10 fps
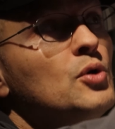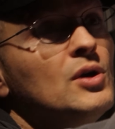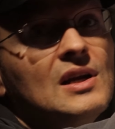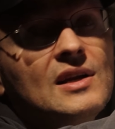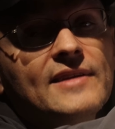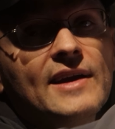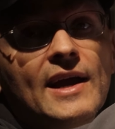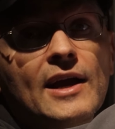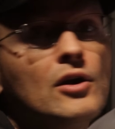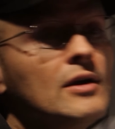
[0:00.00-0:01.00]
put it in the
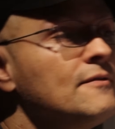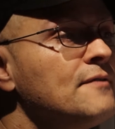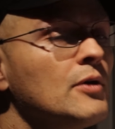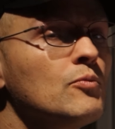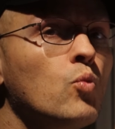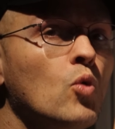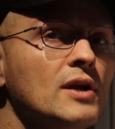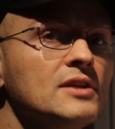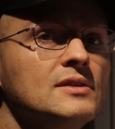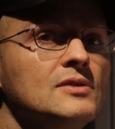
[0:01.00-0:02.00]
hair if I
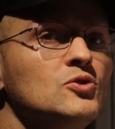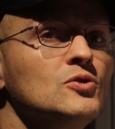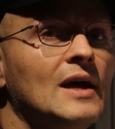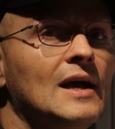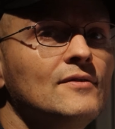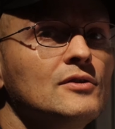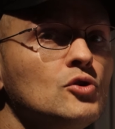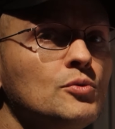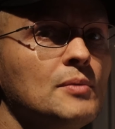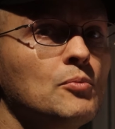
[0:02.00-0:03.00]
wanted to have a
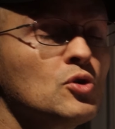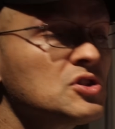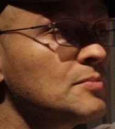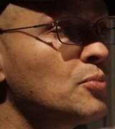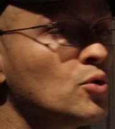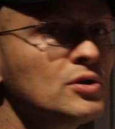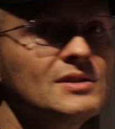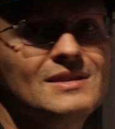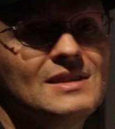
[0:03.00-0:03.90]
little bit more support